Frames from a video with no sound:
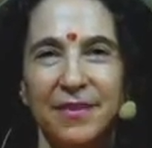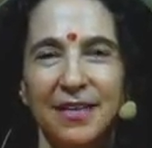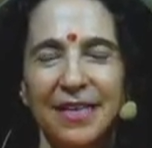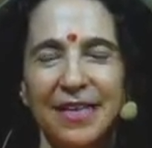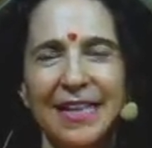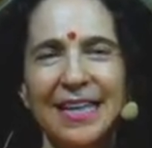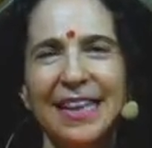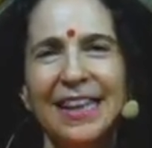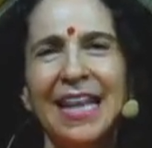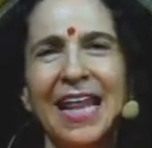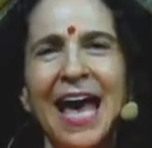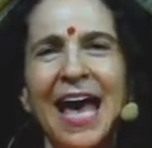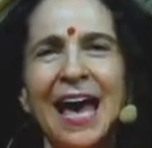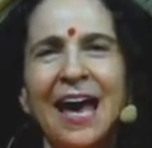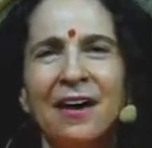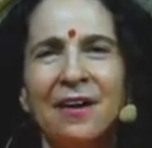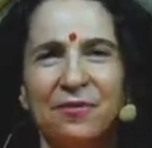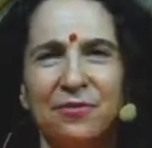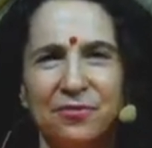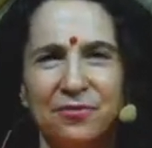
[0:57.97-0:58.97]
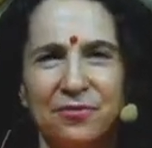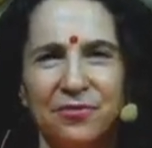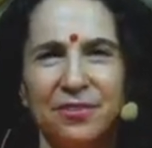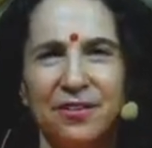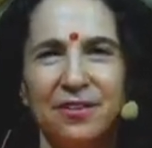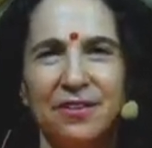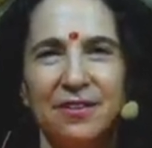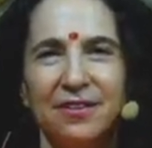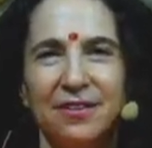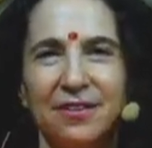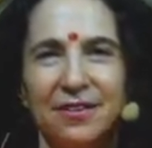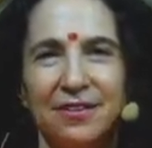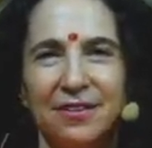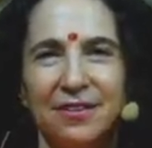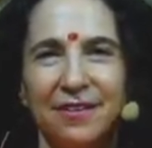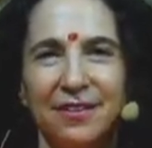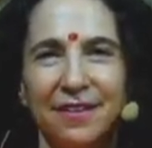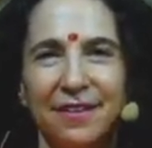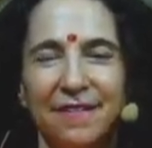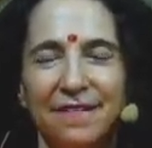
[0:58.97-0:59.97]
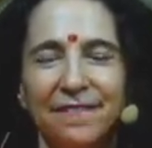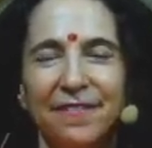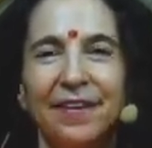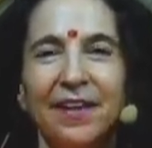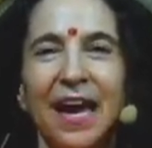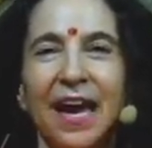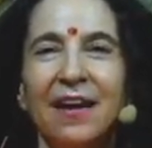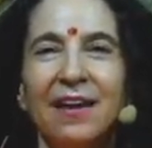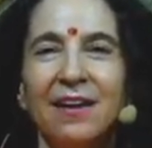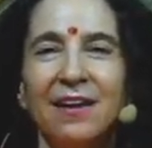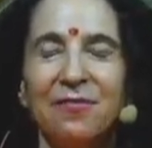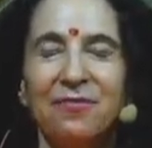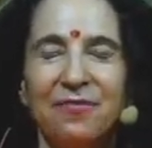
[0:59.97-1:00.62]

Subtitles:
They'd laugh. Forget it, I'll